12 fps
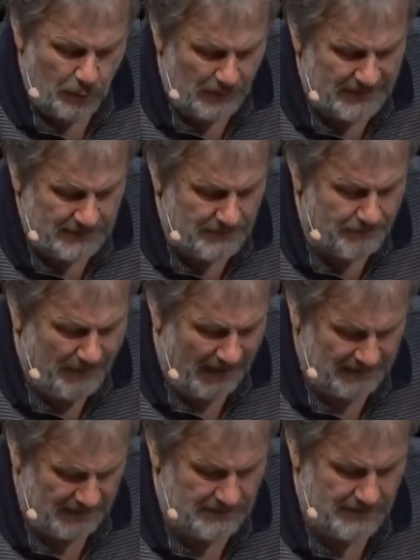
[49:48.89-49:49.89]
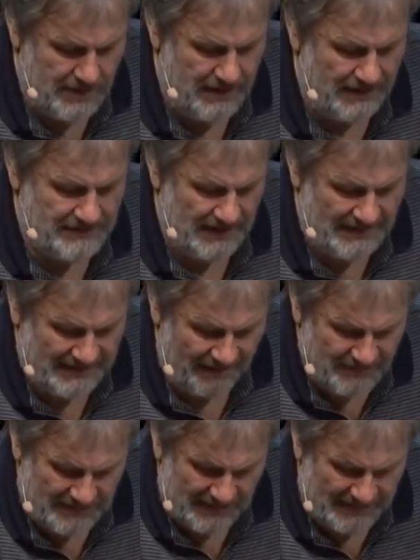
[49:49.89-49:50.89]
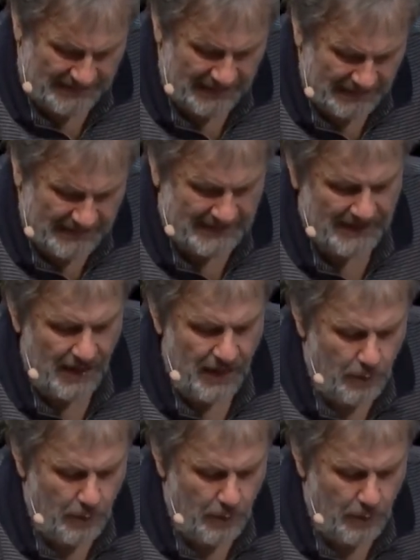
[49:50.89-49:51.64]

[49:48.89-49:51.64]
written back in 1976,